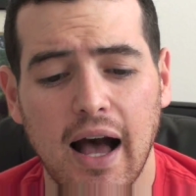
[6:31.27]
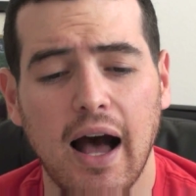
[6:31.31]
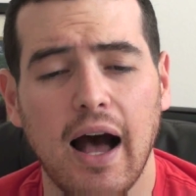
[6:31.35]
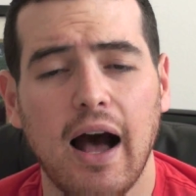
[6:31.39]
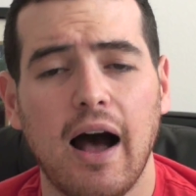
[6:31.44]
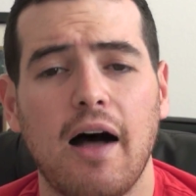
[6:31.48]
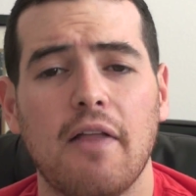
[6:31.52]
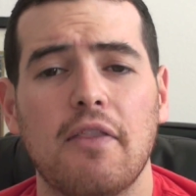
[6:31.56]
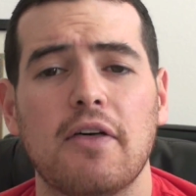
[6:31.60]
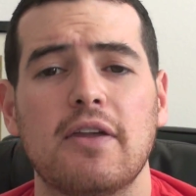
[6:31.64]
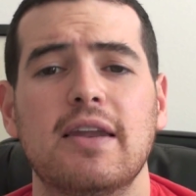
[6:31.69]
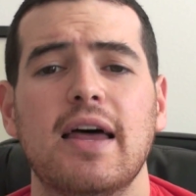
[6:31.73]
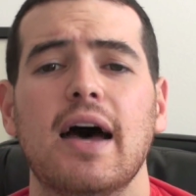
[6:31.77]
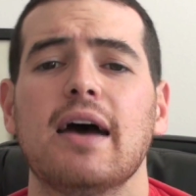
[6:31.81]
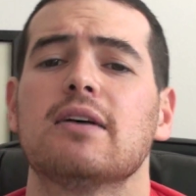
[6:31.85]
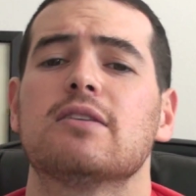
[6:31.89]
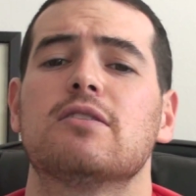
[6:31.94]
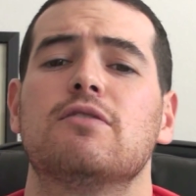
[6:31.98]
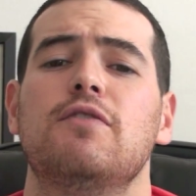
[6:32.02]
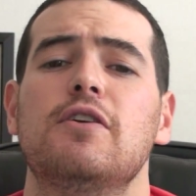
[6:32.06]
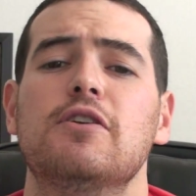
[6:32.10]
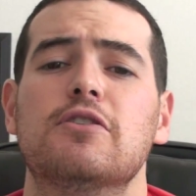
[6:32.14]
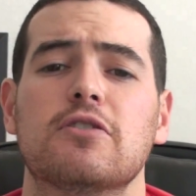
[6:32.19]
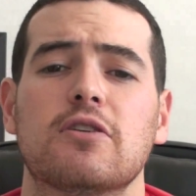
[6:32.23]
Uh, the
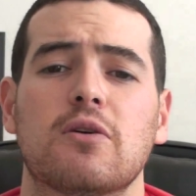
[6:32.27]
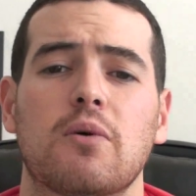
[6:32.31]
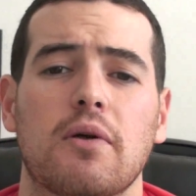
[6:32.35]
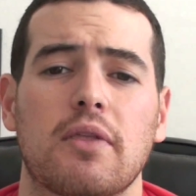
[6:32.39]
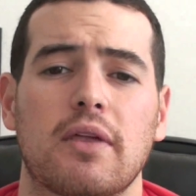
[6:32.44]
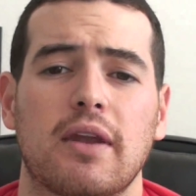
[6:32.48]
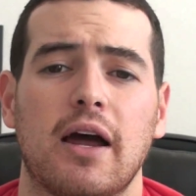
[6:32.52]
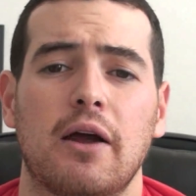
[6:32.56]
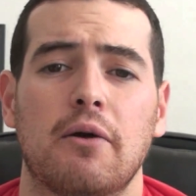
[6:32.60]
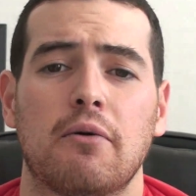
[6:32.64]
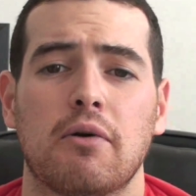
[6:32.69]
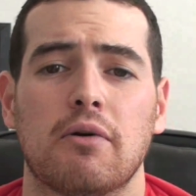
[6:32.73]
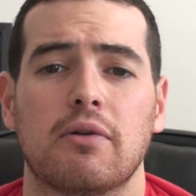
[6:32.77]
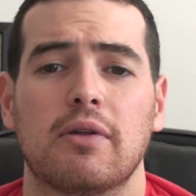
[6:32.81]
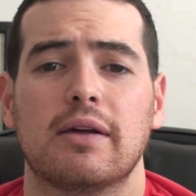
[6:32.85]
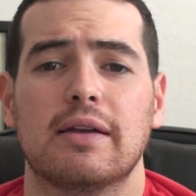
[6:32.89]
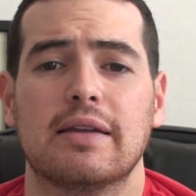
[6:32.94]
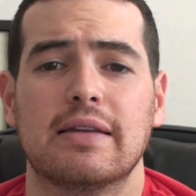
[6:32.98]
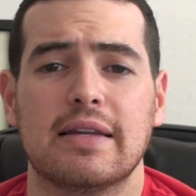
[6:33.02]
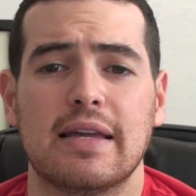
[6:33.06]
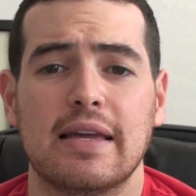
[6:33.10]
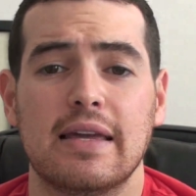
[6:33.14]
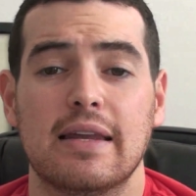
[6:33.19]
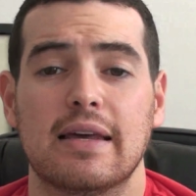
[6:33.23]
next feature, one that I
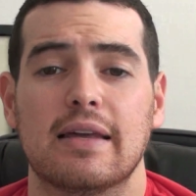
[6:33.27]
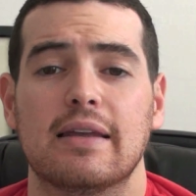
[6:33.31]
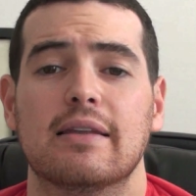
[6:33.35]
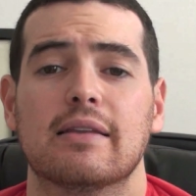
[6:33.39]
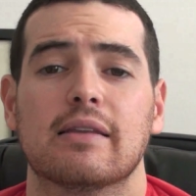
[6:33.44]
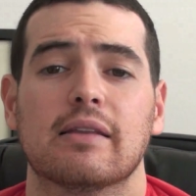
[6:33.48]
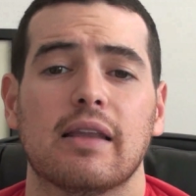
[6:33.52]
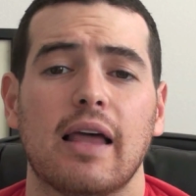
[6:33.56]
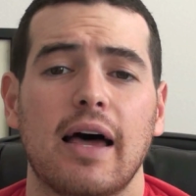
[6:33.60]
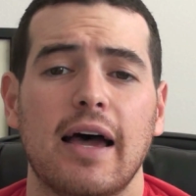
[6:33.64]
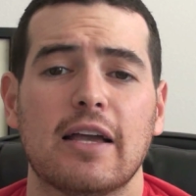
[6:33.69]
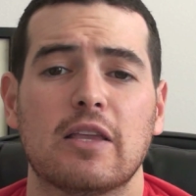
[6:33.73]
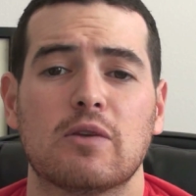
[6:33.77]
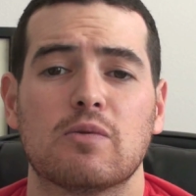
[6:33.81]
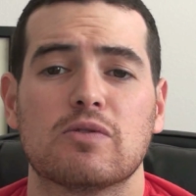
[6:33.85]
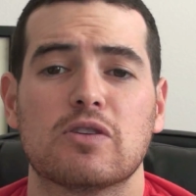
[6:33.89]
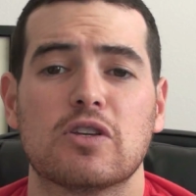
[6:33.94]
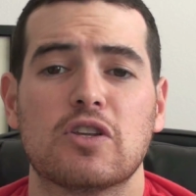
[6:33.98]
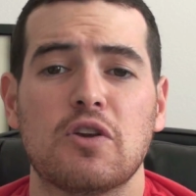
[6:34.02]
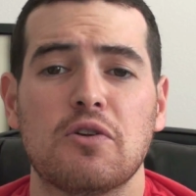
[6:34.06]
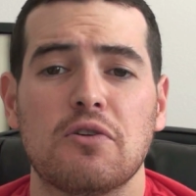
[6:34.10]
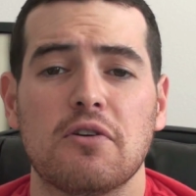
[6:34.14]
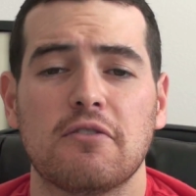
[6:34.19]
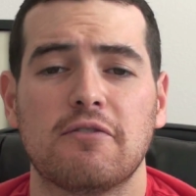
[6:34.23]
really needed and liked,
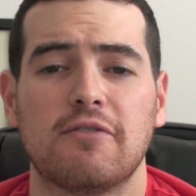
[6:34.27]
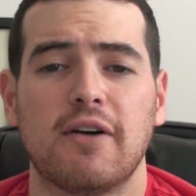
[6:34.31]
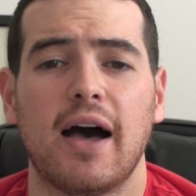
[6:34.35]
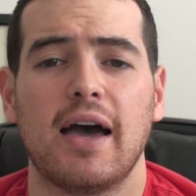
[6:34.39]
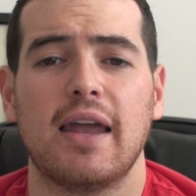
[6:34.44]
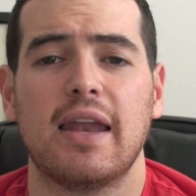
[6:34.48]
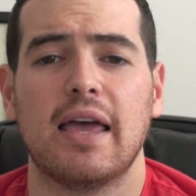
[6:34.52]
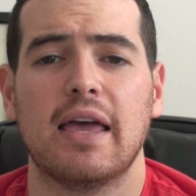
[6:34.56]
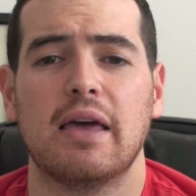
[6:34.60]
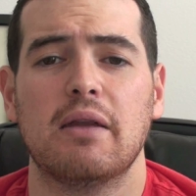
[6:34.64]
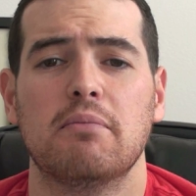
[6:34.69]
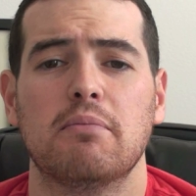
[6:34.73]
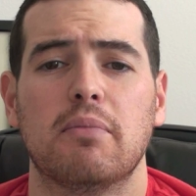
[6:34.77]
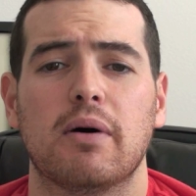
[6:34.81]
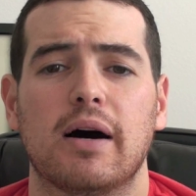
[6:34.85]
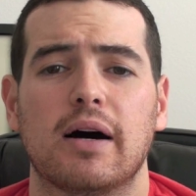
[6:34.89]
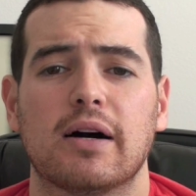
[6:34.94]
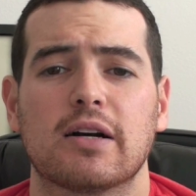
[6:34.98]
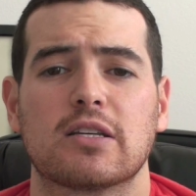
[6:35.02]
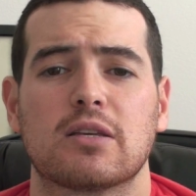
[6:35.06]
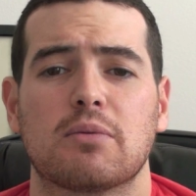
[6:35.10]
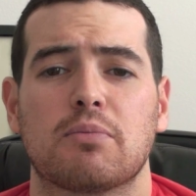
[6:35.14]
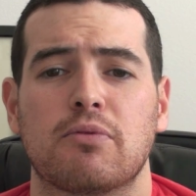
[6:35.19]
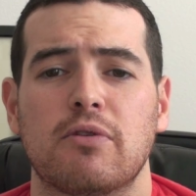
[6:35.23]
was a unified
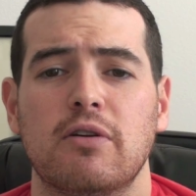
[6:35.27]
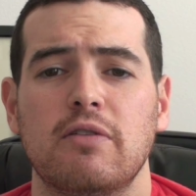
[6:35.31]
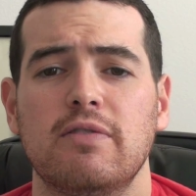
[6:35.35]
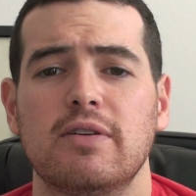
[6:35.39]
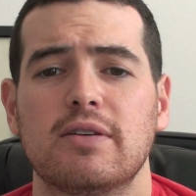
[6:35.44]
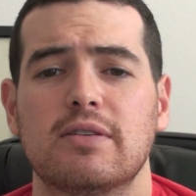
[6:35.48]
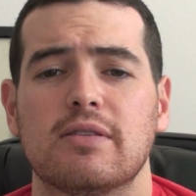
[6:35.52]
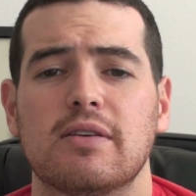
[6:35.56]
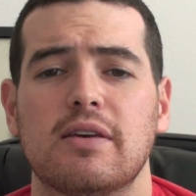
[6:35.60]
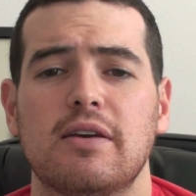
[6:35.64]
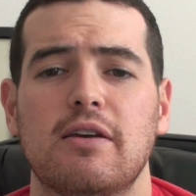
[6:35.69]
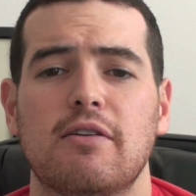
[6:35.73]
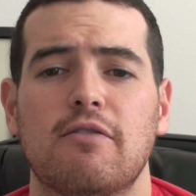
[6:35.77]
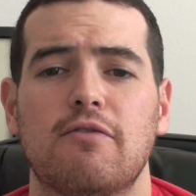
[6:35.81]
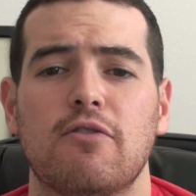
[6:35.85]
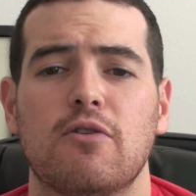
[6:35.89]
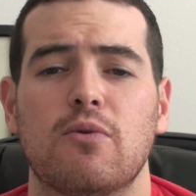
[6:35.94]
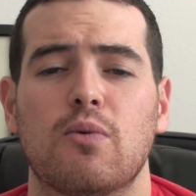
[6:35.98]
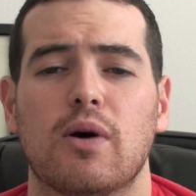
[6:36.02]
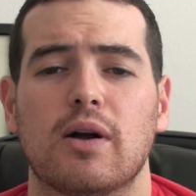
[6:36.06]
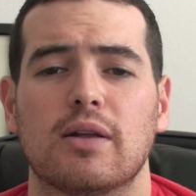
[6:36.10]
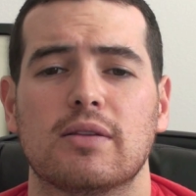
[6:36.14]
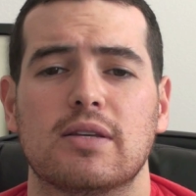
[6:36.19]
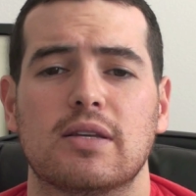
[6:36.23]
inbox. Previously, if
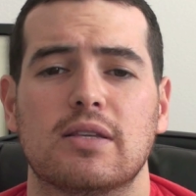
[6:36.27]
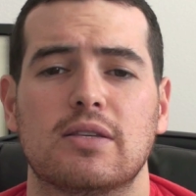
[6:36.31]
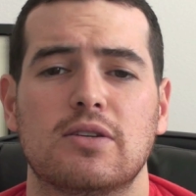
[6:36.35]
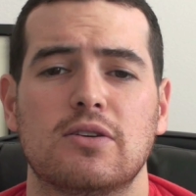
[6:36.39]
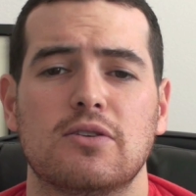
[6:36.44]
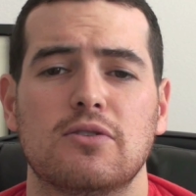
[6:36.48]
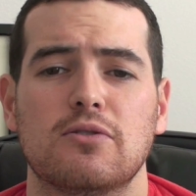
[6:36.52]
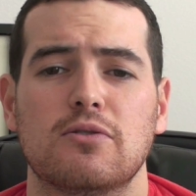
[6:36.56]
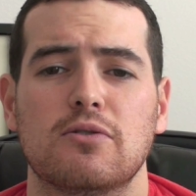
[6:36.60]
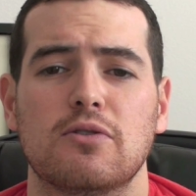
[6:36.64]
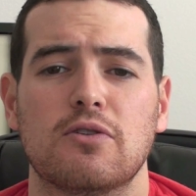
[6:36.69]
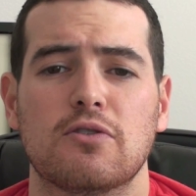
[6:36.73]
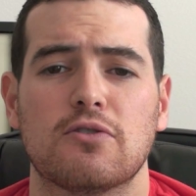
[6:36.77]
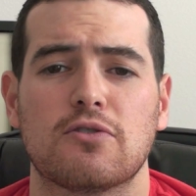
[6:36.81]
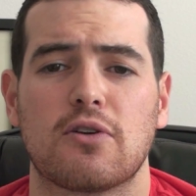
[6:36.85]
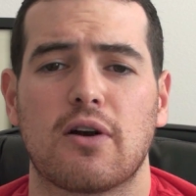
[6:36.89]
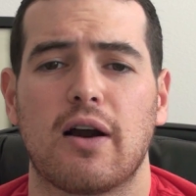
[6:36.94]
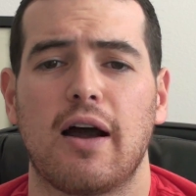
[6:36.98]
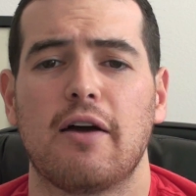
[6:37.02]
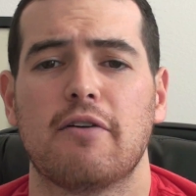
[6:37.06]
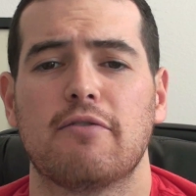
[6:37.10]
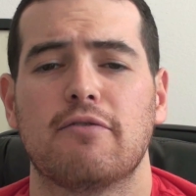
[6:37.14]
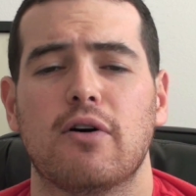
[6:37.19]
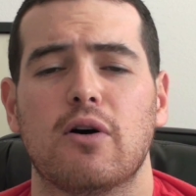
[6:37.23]
you wanted to use
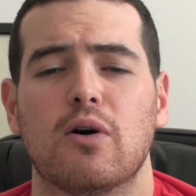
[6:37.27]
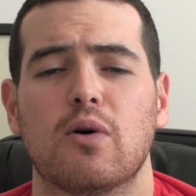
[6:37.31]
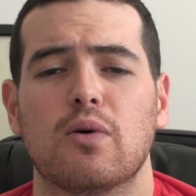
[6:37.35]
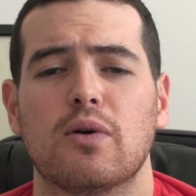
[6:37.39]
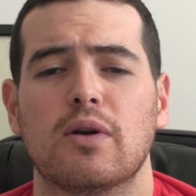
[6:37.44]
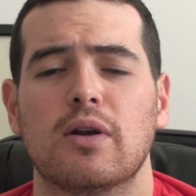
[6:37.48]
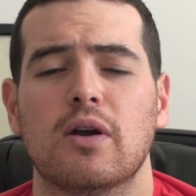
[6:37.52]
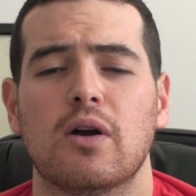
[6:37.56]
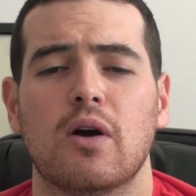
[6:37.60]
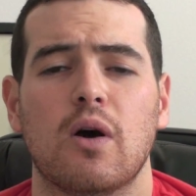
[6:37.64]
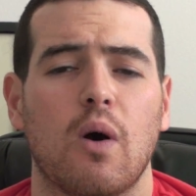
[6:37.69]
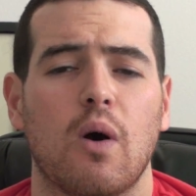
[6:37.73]
your iPhone